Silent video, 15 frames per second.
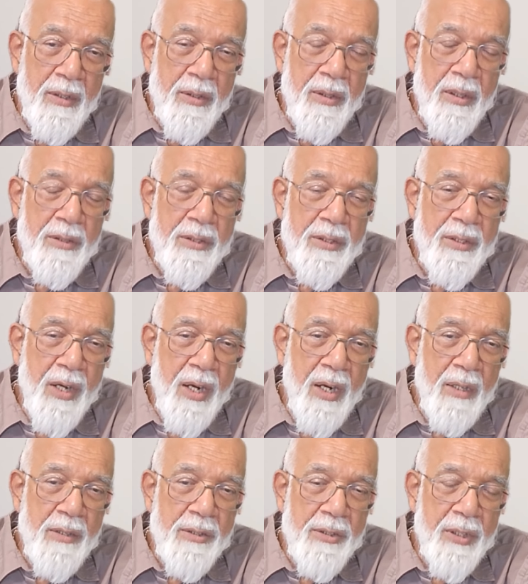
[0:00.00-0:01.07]
Don't
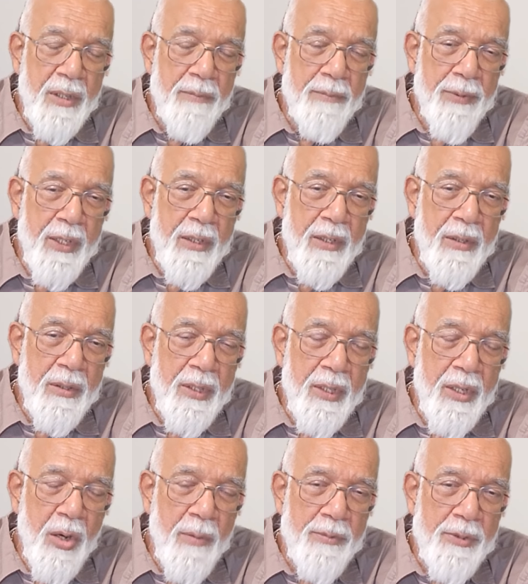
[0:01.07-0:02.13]
start jumping on
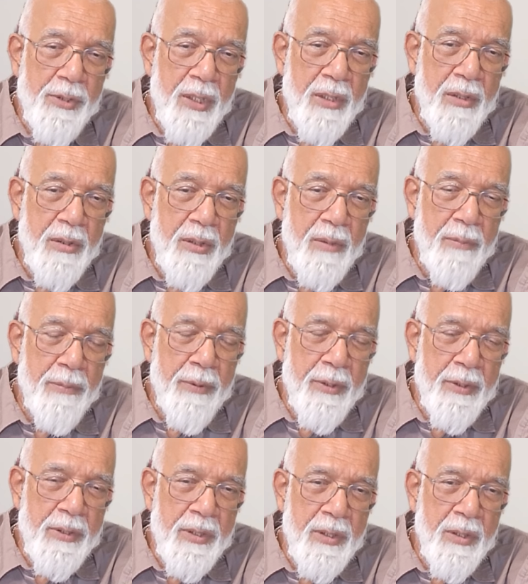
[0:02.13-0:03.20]
an object or a
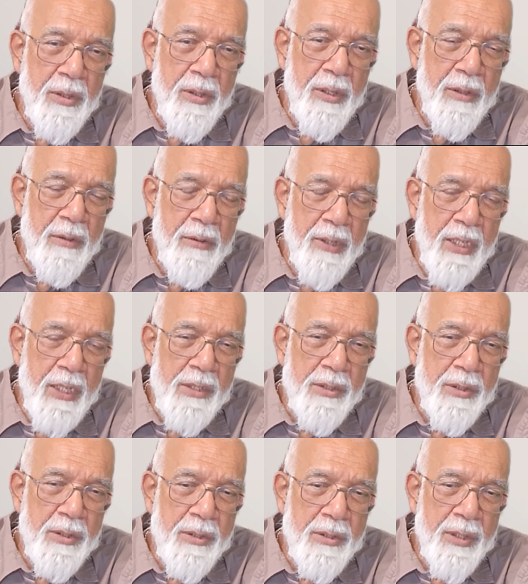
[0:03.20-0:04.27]
person or a
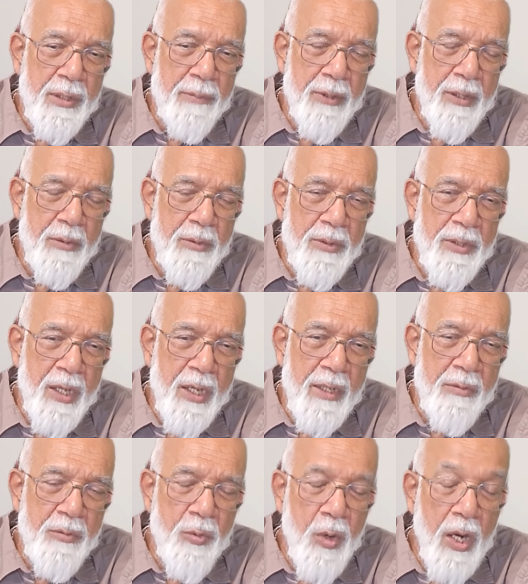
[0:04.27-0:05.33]
relationship
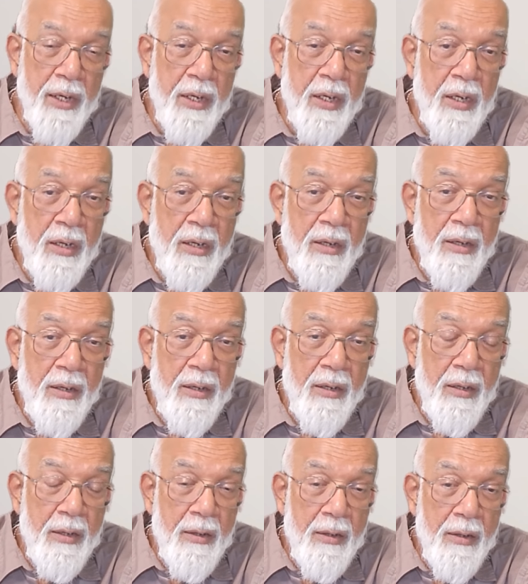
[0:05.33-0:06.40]
outside. Why?
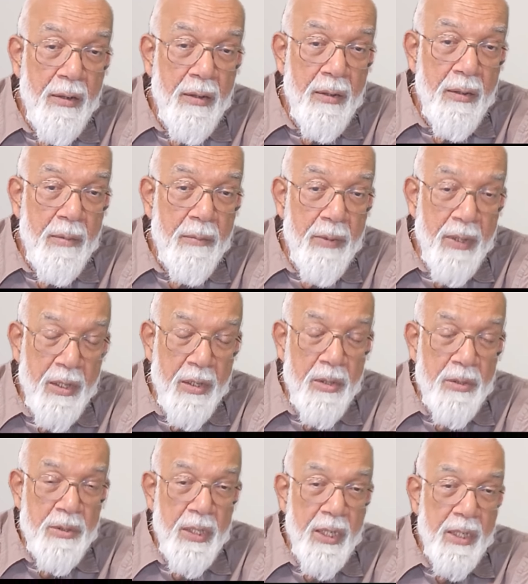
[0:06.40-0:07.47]

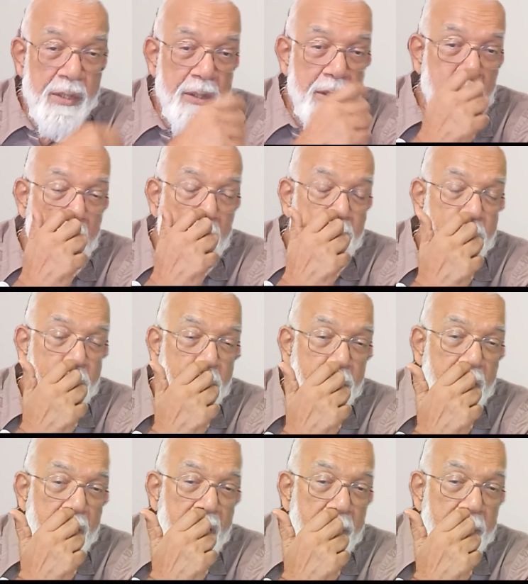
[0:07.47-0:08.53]
Because it comes with
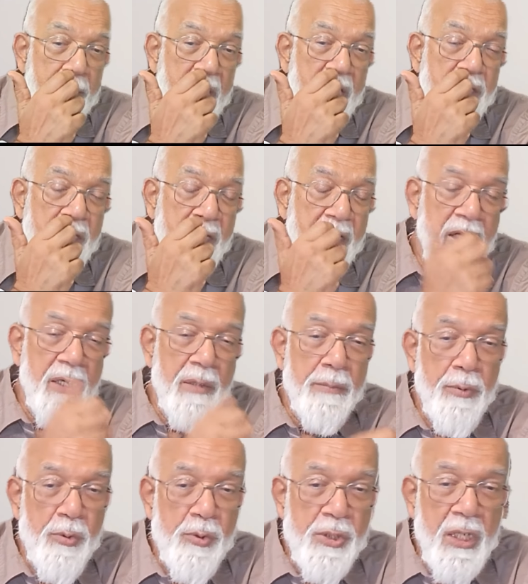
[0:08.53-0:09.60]
the imagined
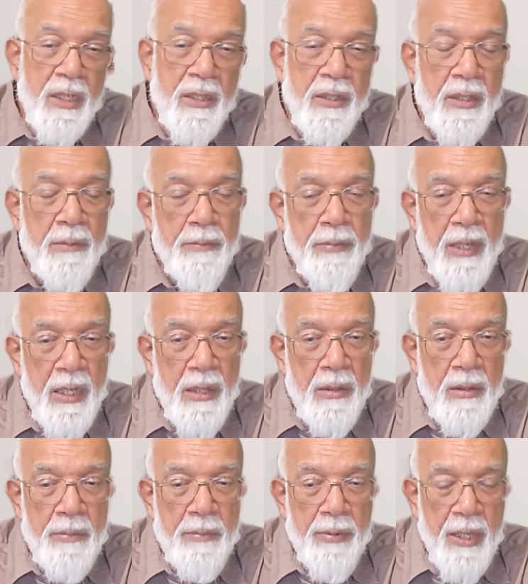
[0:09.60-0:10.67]
and projected pain
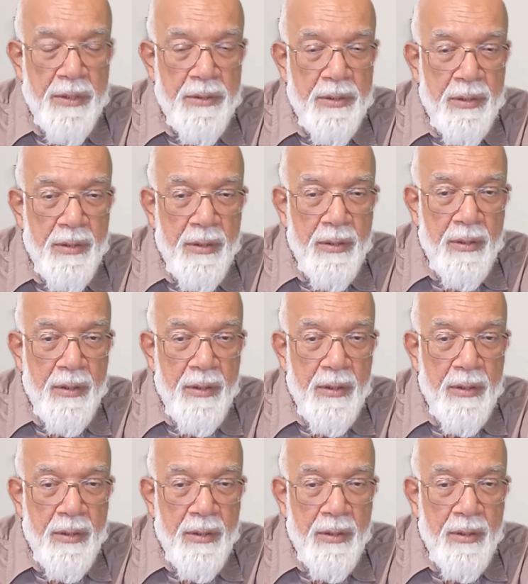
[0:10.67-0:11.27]
or pleasure.